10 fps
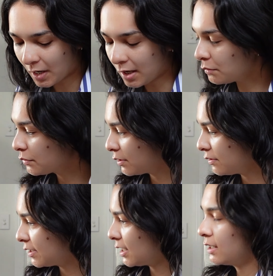I also
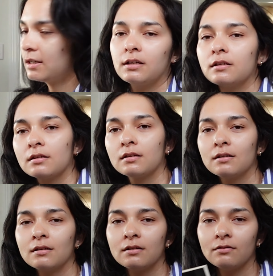started
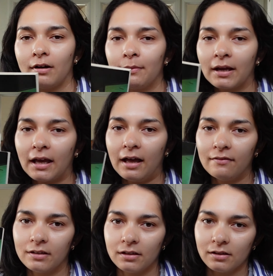Raymond
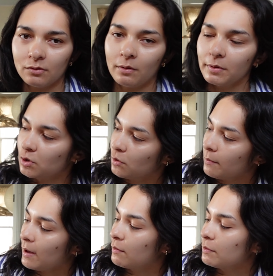Carver's What We Talk
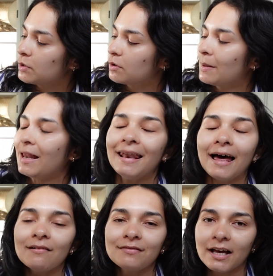About When We Talk About
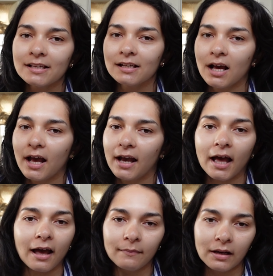Love last night.
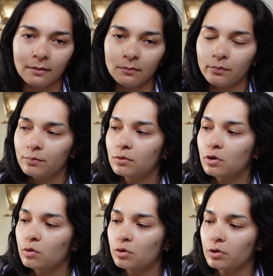I mean, I'm
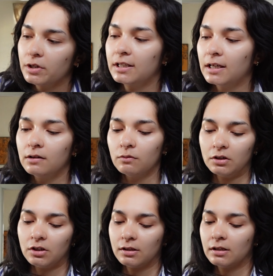two stories in,
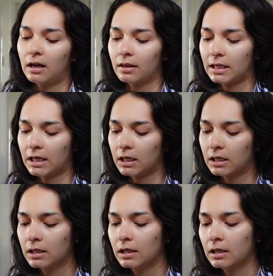which is
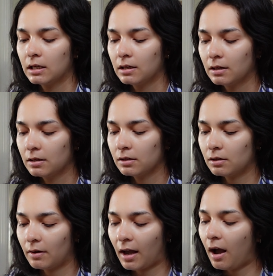nothing.
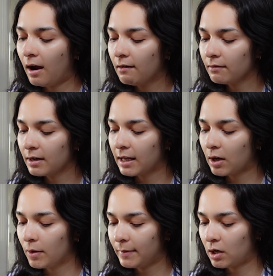So I can't really
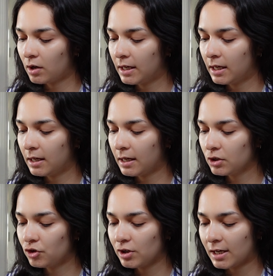comment on it
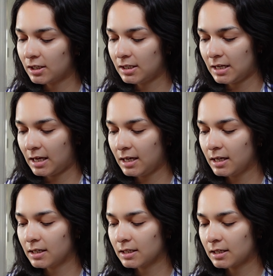just
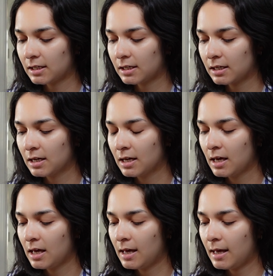yet.
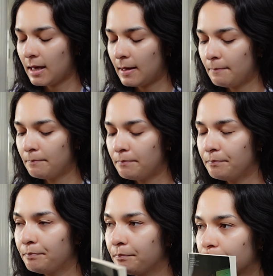
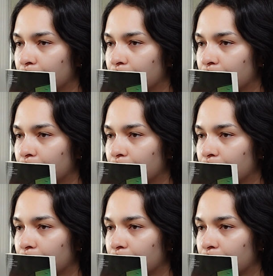Um,